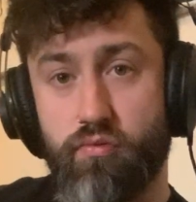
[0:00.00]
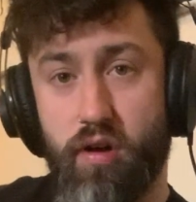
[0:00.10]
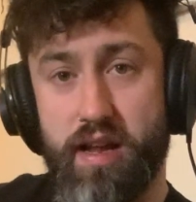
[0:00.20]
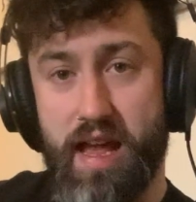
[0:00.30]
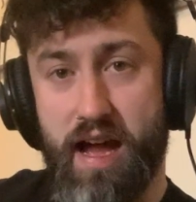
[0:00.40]

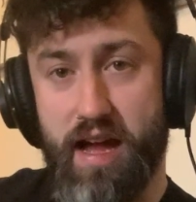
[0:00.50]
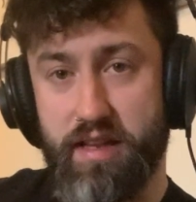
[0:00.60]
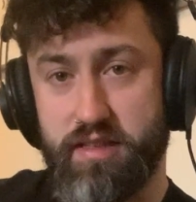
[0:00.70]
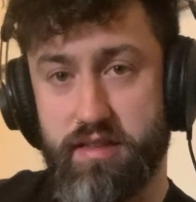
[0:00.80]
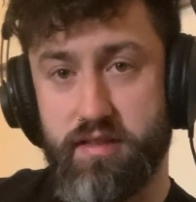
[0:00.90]
Right
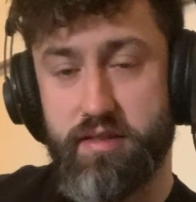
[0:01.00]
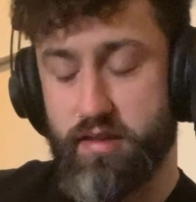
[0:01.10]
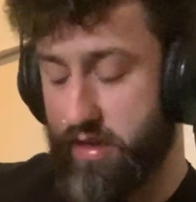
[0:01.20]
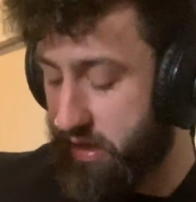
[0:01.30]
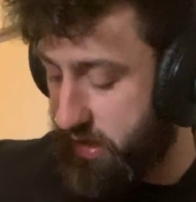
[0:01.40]
hand
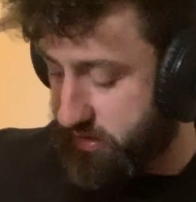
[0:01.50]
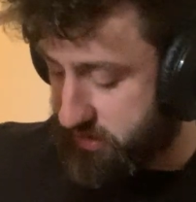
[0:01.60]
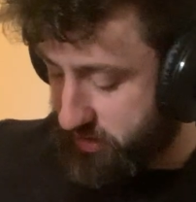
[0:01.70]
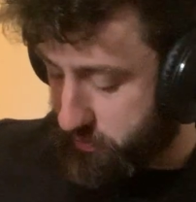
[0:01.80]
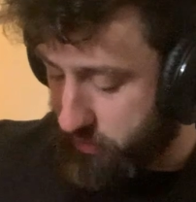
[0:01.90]
is
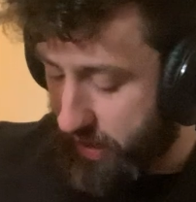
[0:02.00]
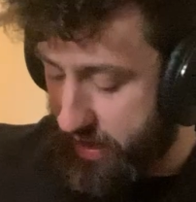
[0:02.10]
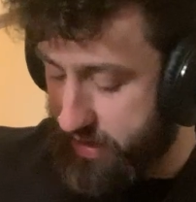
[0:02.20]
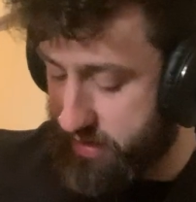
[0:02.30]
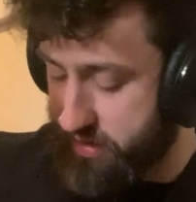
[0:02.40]
going to
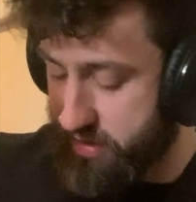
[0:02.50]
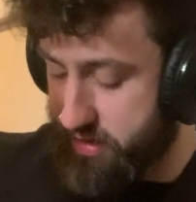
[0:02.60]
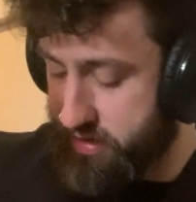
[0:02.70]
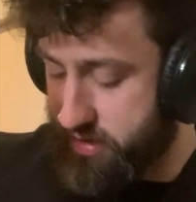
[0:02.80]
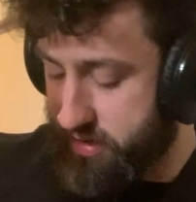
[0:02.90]
play
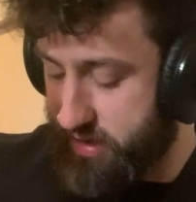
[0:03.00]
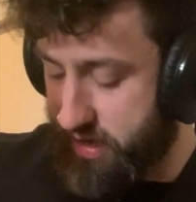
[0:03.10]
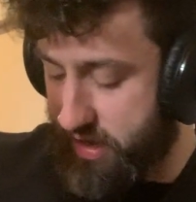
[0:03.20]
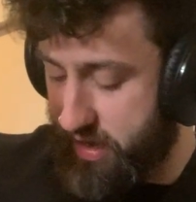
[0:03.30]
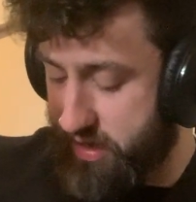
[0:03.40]

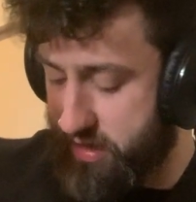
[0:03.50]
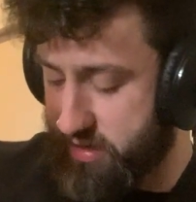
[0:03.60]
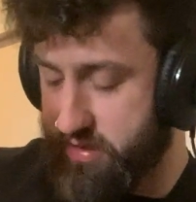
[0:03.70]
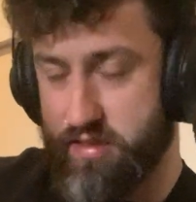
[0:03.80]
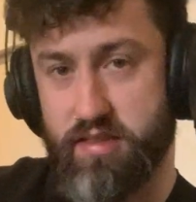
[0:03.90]
E,
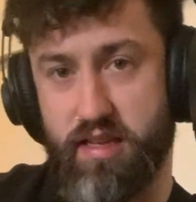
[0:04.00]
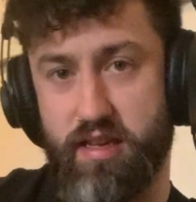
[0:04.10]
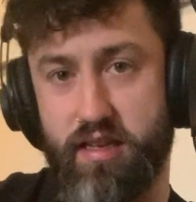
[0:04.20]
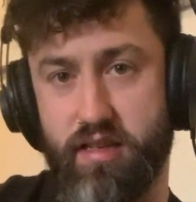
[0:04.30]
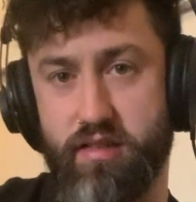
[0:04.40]
D,
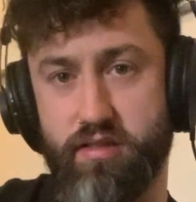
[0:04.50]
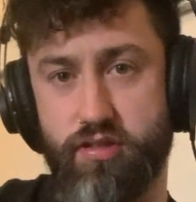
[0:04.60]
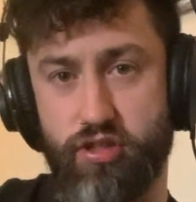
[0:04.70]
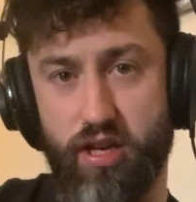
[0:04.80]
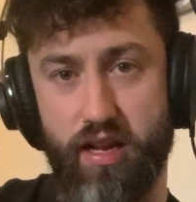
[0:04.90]

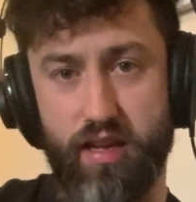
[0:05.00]
G,